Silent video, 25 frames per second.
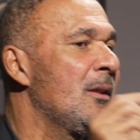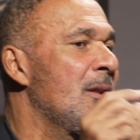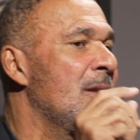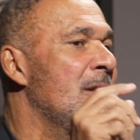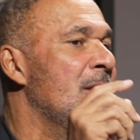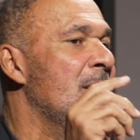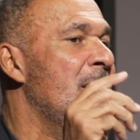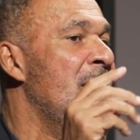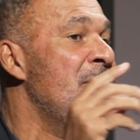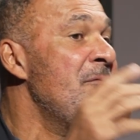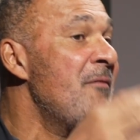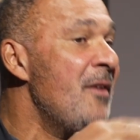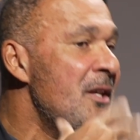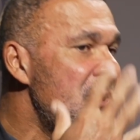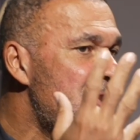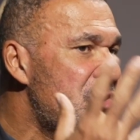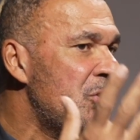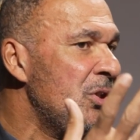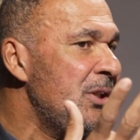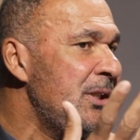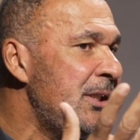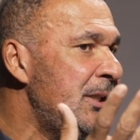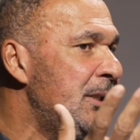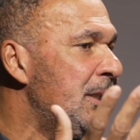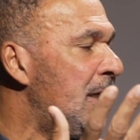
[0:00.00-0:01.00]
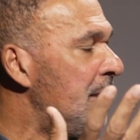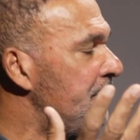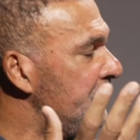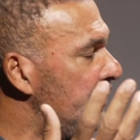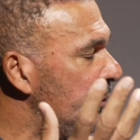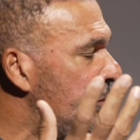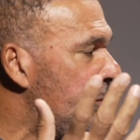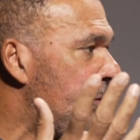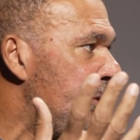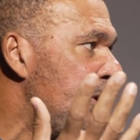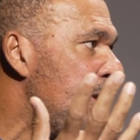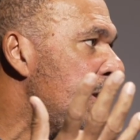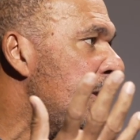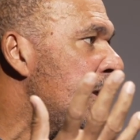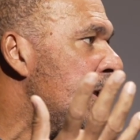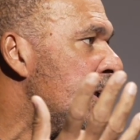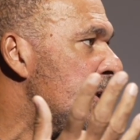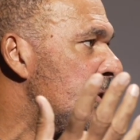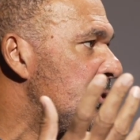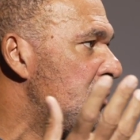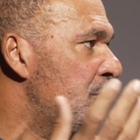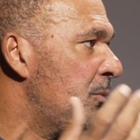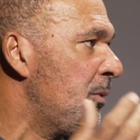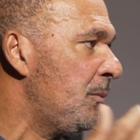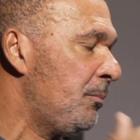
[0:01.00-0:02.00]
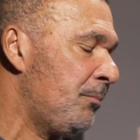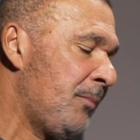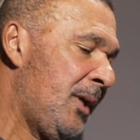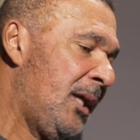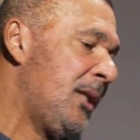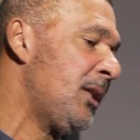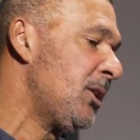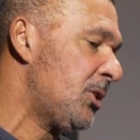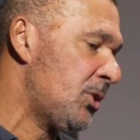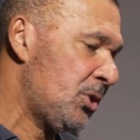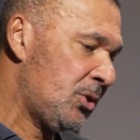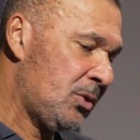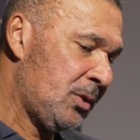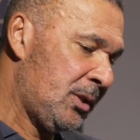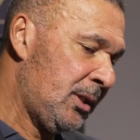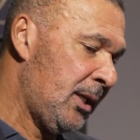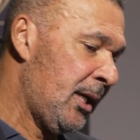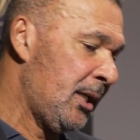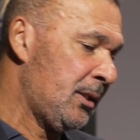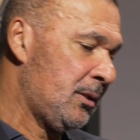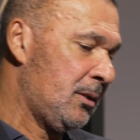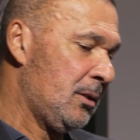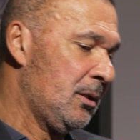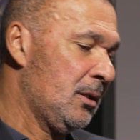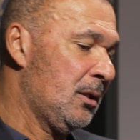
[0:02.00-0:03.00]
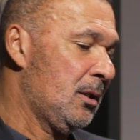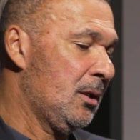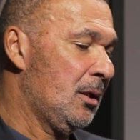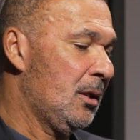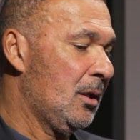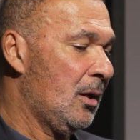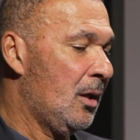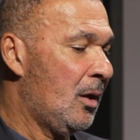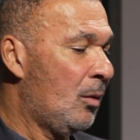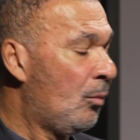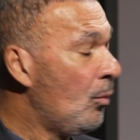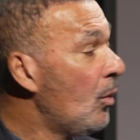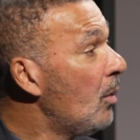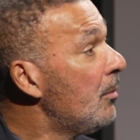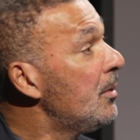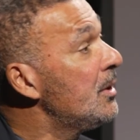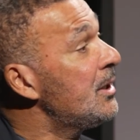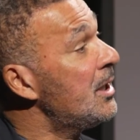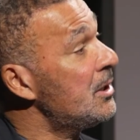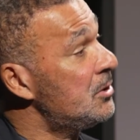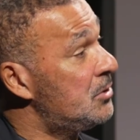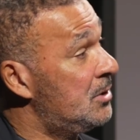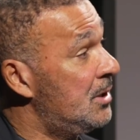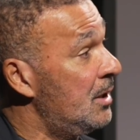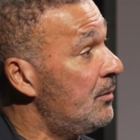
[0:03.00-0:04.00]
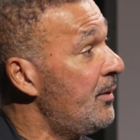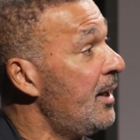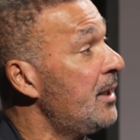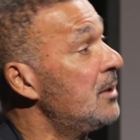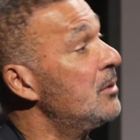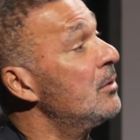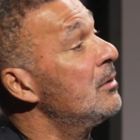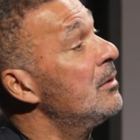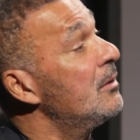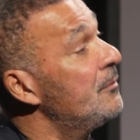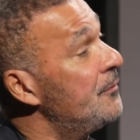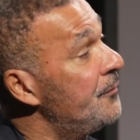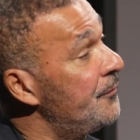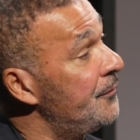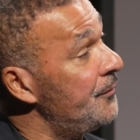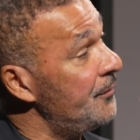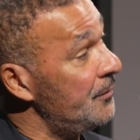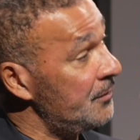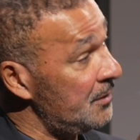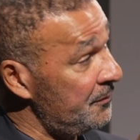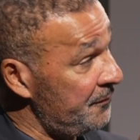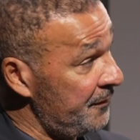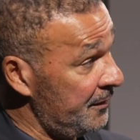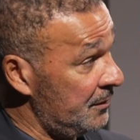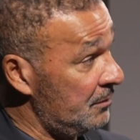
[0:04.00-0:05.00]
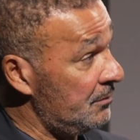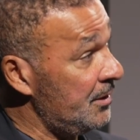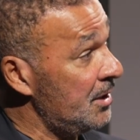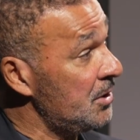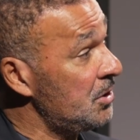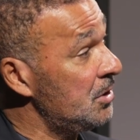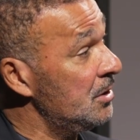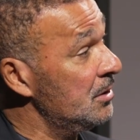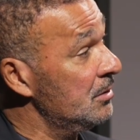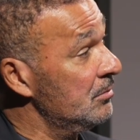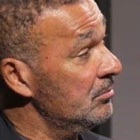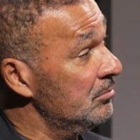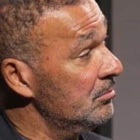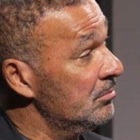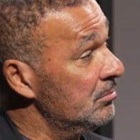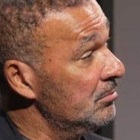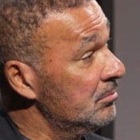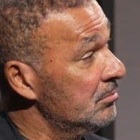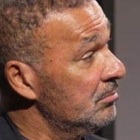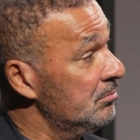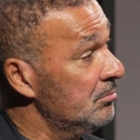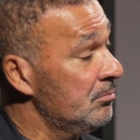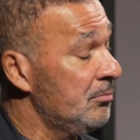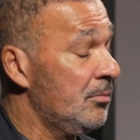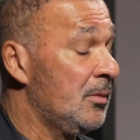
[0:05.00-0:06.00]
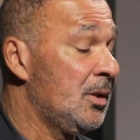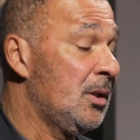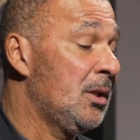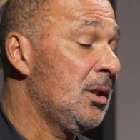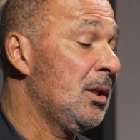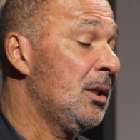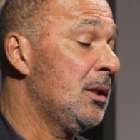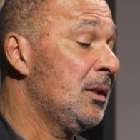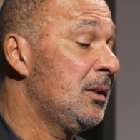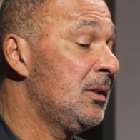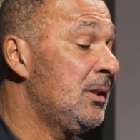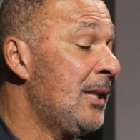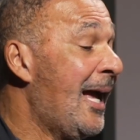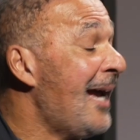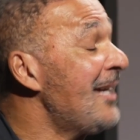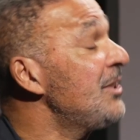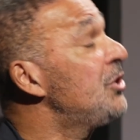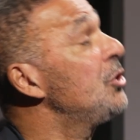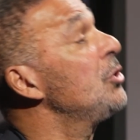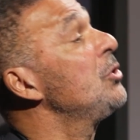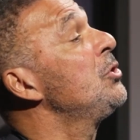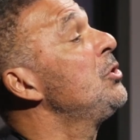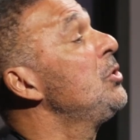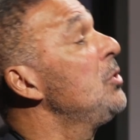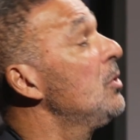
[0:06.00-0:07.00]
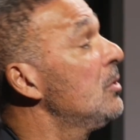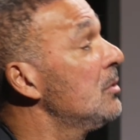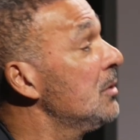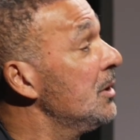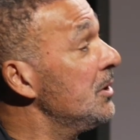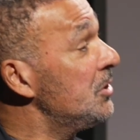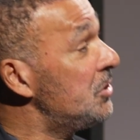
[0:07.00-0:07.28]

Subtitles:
Eventually, after 3 years, we managed to get a woman as director of the Federation. Nigel de Jong is